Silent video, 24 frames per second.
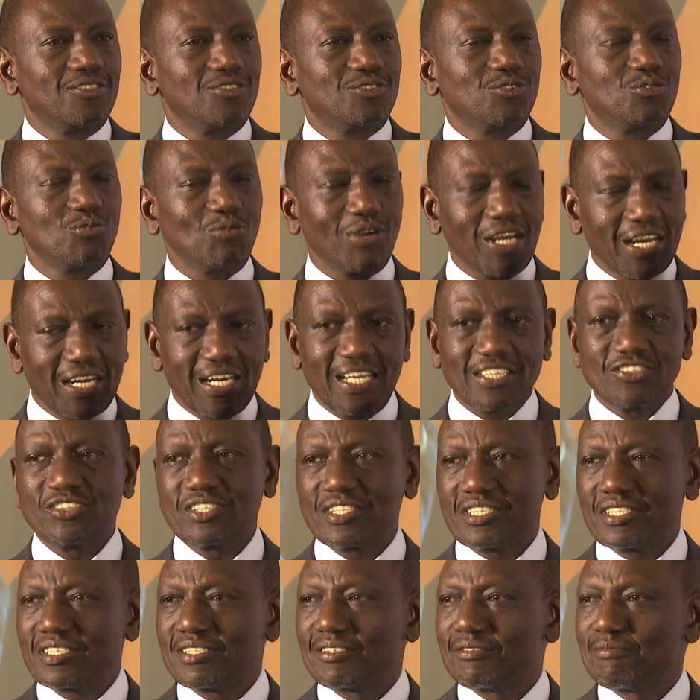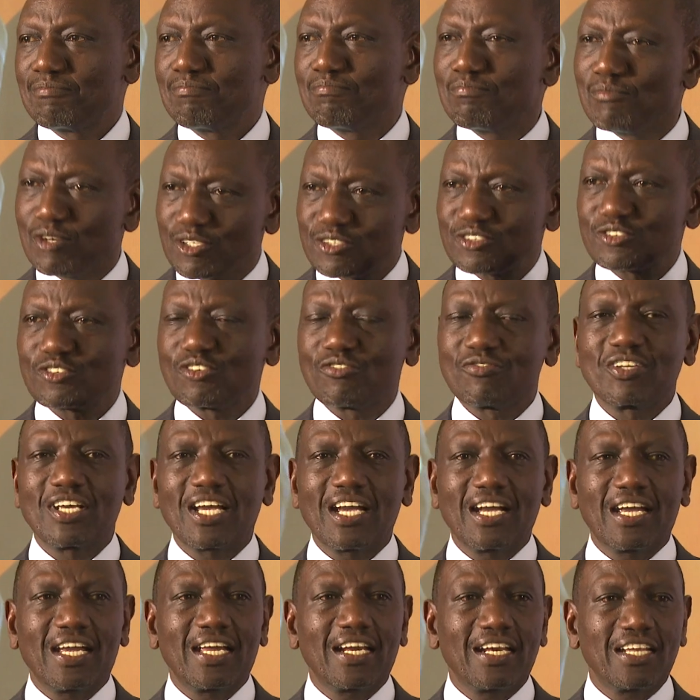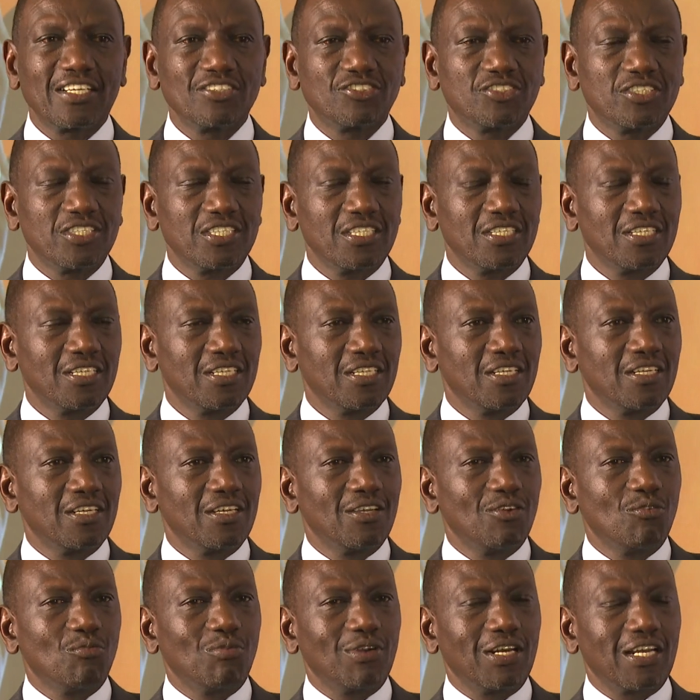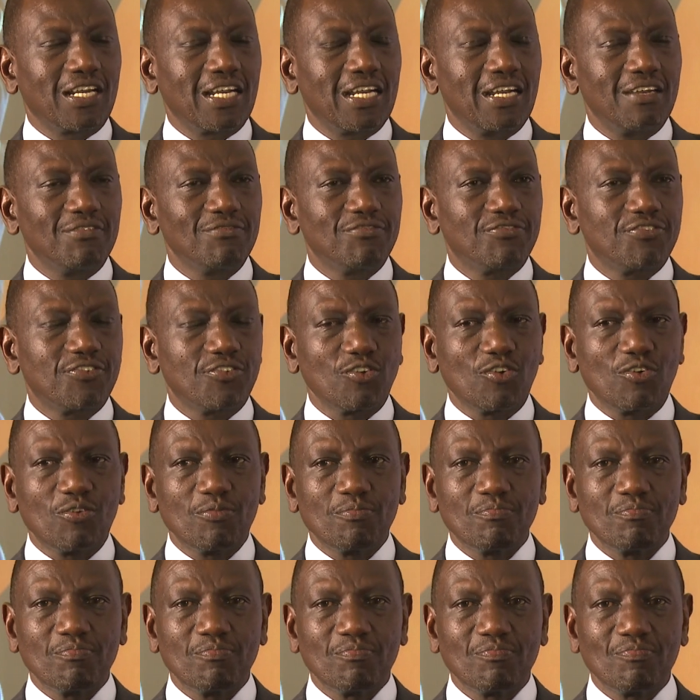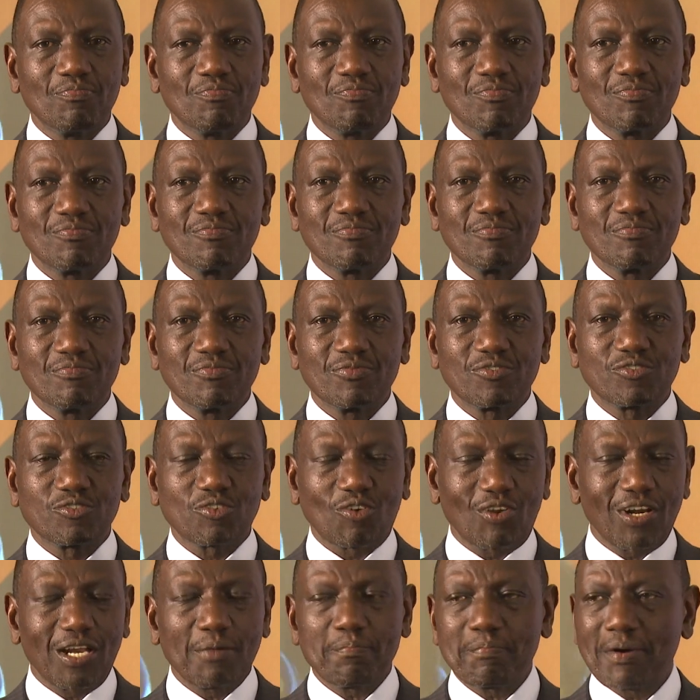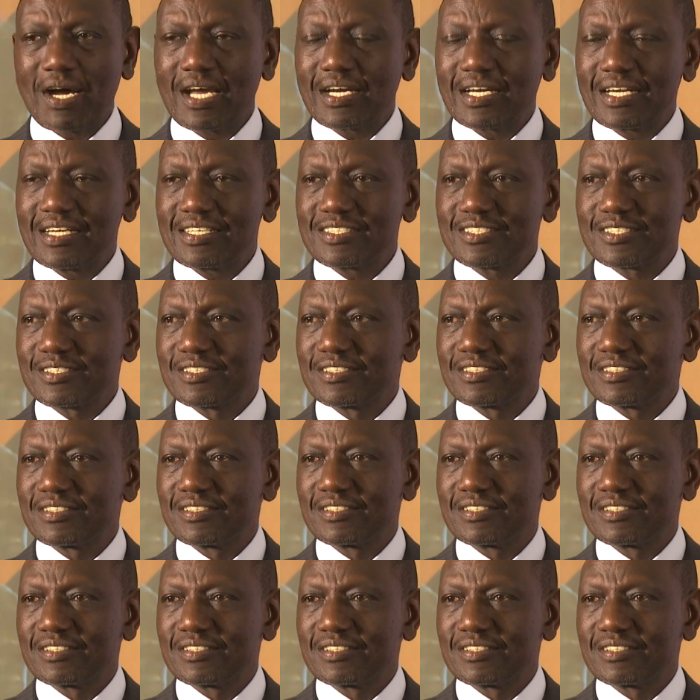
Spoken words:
to energy, most of their energy will come from solar panels